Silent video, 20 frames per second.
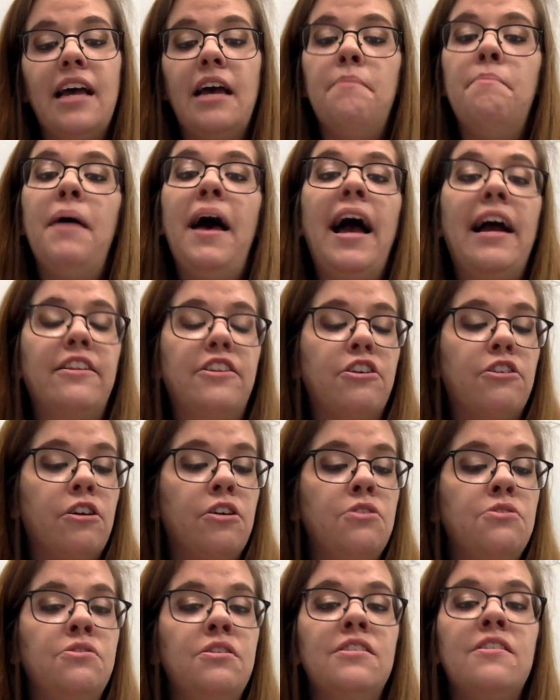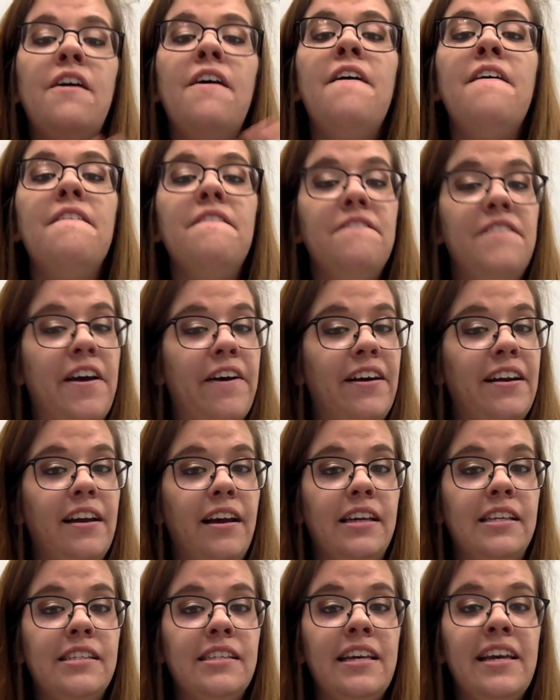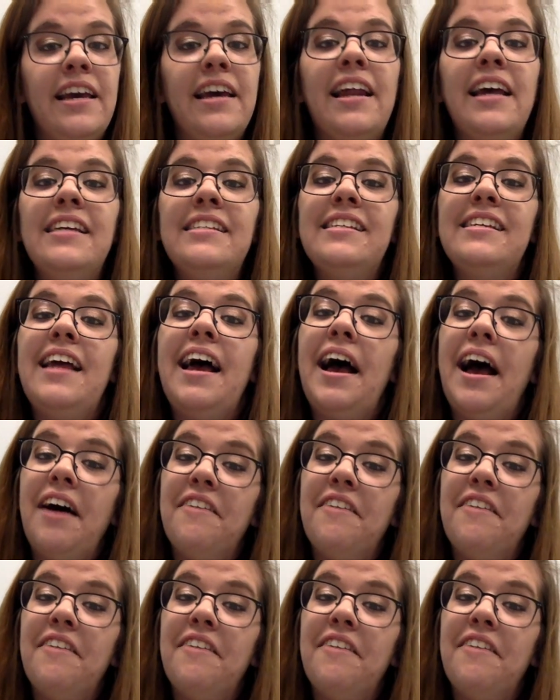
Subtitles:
I bagged their groceries very nicely, and I said,